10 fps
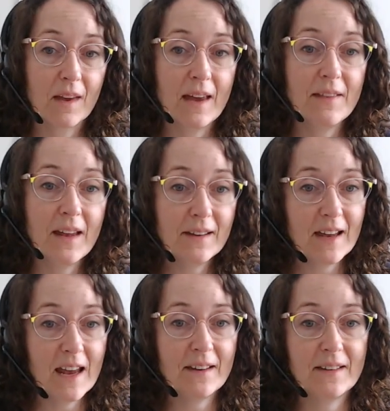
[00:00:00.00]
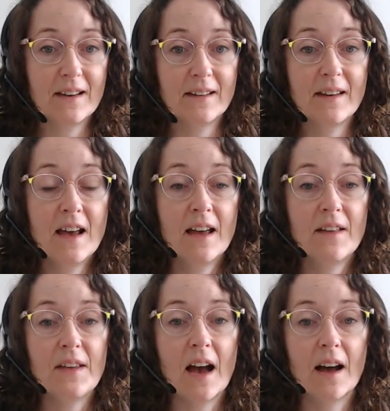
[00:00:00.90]
In these cases,
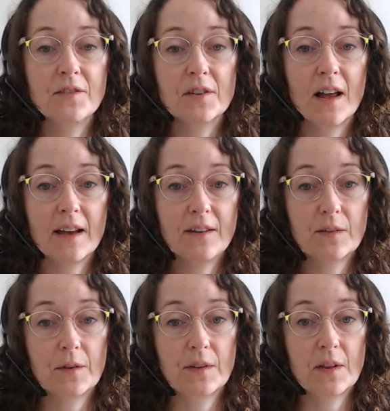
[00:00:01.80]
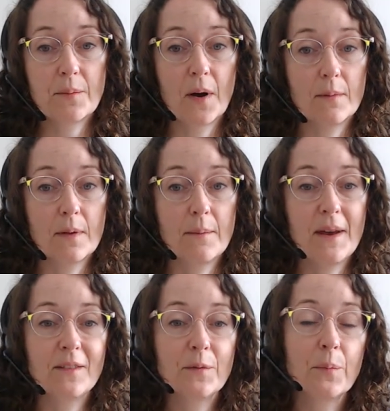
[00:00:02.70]
the underlying source of the problem
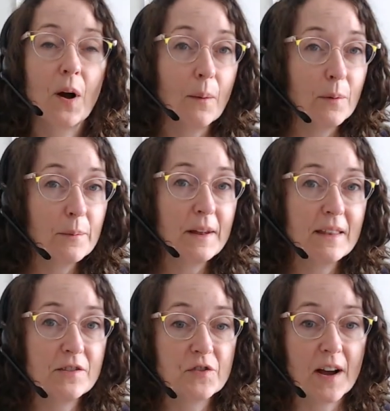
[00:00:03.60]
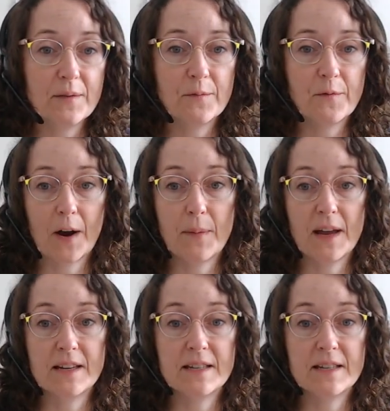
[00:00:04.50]
is probably the dry environment,